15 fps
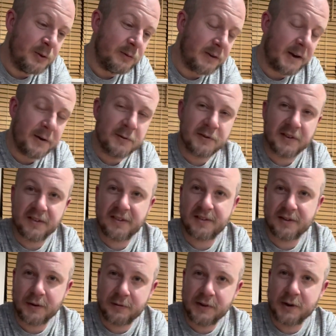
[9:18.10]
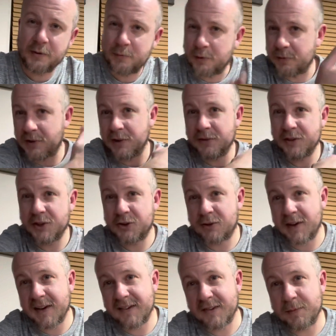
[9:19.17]
loads of stuff. You've got to remove the under
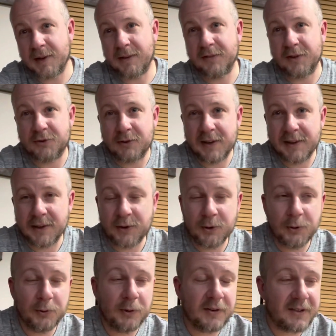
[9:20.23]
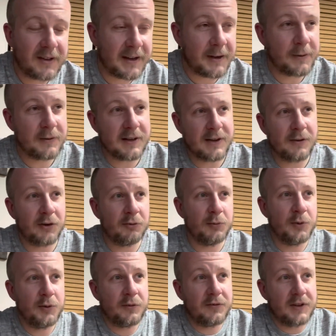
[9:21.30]
trays to be able to drain the coolant out. Then you've got to
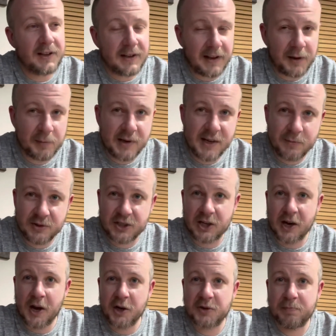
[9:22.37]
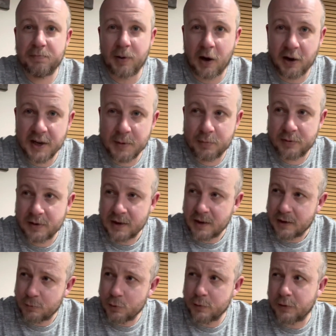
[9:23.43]
remove the aluminium charge pipe,
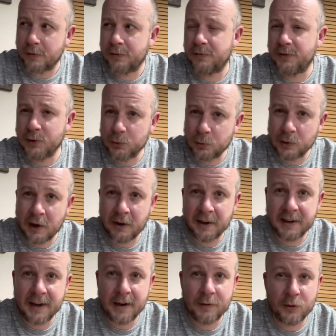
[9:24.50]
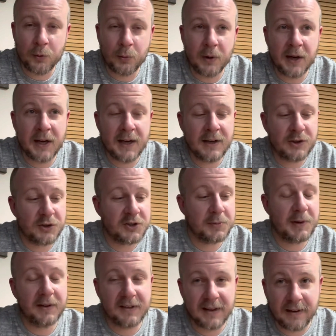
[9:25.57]
move a fuel line out the way just to be
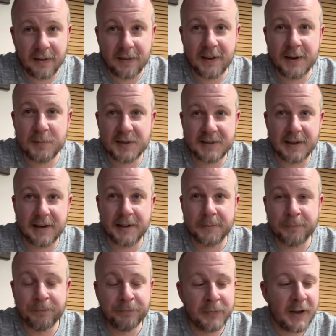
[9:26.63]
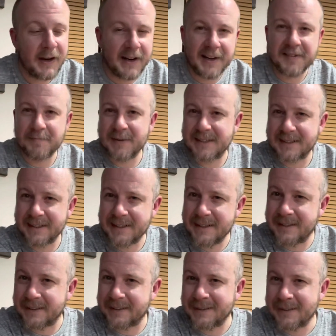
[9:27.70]
able to get the thermostat out. And it's
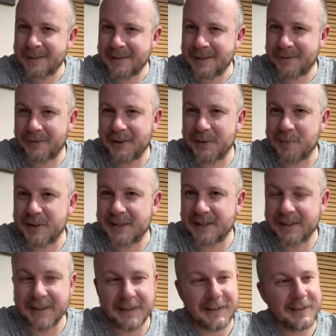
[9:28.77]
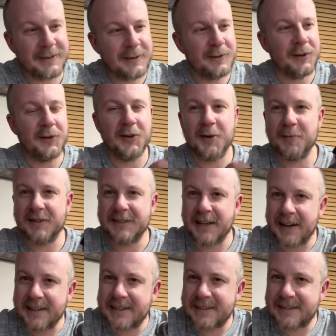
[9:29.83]
misleading. It's very misleading. The thermostat,
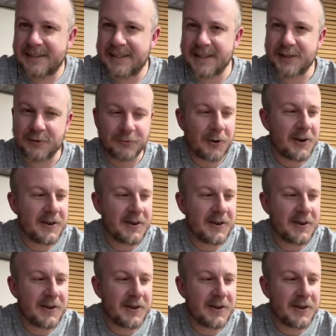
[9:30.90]
it sits right